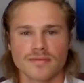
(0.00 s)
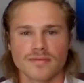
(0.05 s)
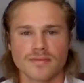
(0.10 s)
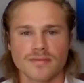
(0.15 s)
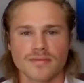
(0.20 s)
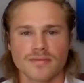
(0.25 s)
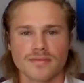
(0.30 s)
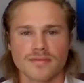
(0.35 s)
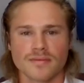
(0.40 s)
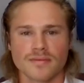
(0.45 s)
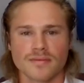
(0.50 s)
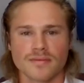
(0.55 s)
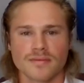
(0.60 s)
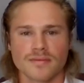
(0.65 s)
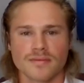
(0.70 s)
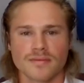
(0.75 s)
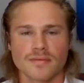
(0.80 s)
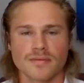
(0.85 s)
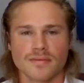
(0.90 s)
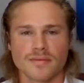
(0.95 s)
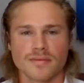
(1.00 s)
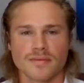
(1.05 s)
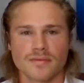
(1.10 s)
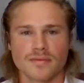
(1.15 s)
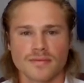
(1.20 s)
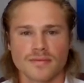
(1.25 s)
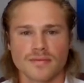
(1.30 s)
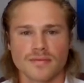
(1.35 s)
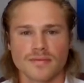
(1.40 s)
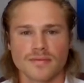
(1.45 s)

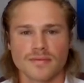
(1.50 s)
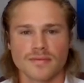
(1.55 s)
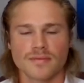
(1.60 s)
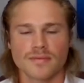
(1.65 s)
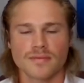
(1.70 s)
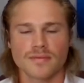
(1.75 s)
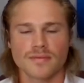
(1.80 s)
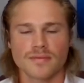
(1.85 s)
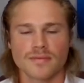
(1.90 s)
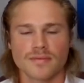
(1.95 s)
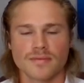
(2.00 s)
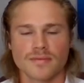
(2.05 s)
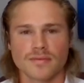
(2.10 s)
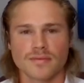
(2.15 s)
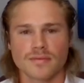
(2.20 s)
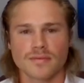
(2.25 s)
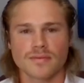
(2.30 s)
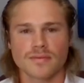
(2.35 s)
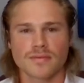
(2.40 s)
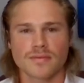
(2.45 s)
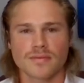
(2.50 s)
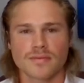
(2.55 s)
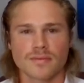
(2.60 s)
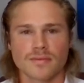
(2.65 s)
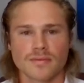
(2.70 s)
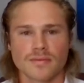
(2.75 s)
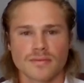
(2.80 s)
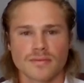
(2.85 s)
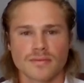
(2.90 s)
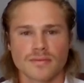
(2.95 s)

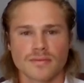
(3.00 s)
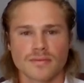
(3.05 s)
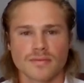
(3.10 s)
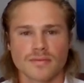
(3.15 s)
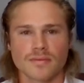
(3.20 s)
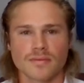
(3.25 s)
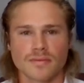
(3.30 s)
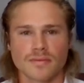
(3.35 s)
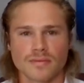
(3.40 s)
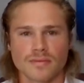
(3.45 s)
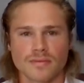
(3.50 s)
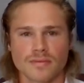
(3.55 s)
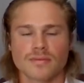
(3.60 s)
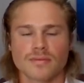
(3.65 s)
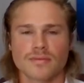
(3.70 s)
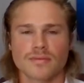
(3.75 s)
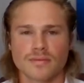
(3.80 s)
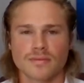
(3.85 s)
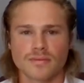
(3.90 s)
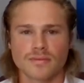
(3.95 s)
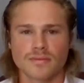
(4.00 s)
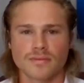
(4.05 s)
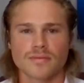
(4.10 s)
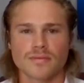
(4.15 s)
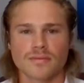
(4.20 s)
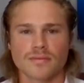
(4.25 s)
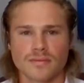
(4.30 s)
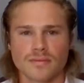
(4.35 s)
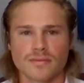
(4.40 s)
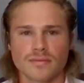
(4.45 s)

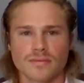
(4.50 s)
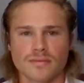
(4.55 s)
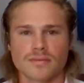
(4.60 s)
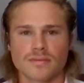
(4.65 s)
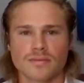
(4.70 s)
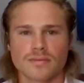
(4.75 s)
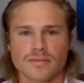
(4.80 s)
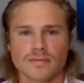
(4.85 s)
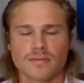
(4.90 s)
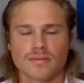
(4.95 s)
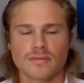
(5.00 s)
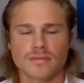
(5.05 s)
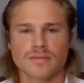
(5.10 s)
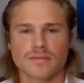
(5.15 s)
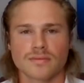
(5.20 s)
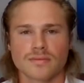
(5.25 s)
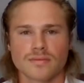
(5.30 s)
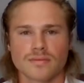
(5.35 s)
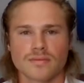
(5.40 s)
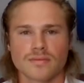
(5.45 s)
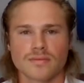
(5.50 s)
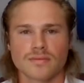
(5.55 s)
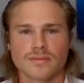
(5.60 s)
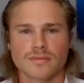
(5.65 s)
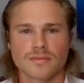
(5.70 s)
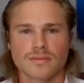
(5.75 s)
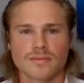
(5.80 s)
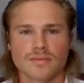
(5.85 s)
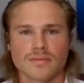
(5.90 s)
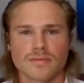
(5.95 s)

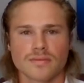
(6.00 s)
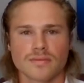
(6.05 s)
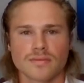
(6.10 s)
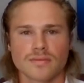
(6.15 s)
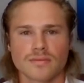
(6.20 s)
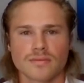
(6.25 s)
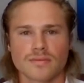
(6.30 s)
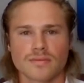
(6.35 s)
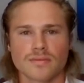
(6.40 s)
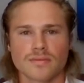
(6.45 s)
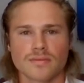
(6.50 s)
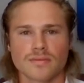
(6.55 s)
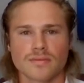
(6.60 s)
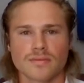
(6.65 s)
This person isn't speaking.